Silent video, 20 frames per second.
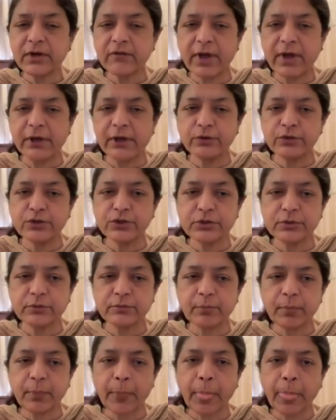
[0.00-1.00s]
evaluation.
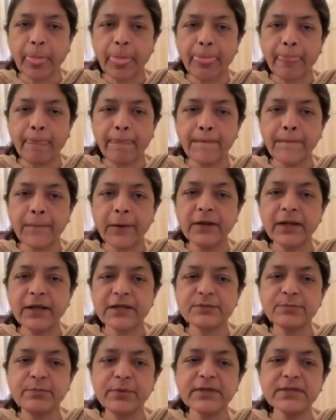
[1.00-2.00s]

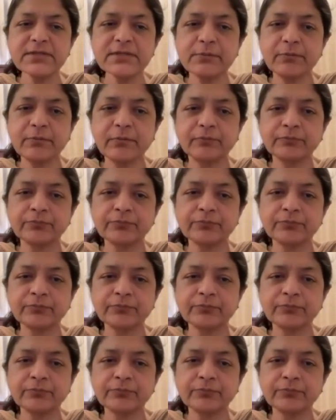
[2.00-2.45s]
Next, please.